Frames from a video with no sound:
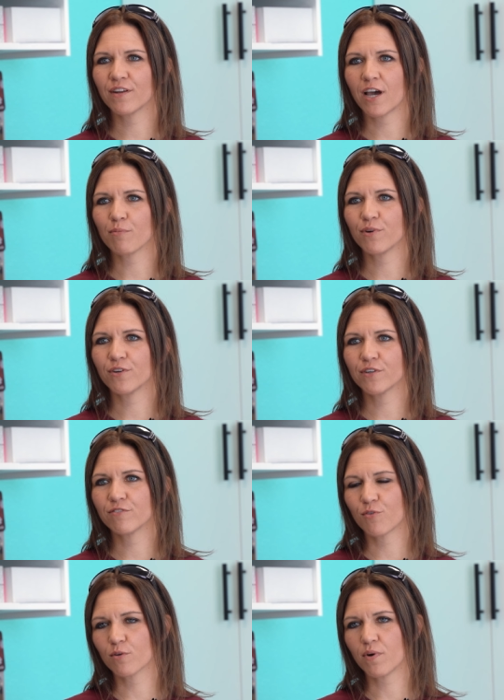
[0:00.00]
and operator of
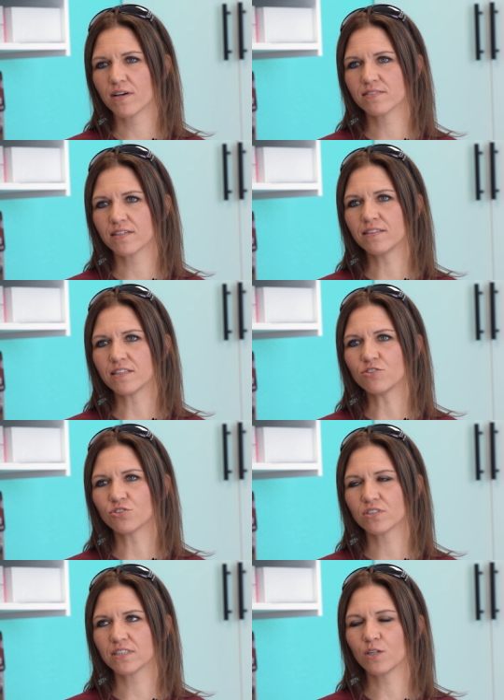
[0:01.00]
Four Paws Unleashed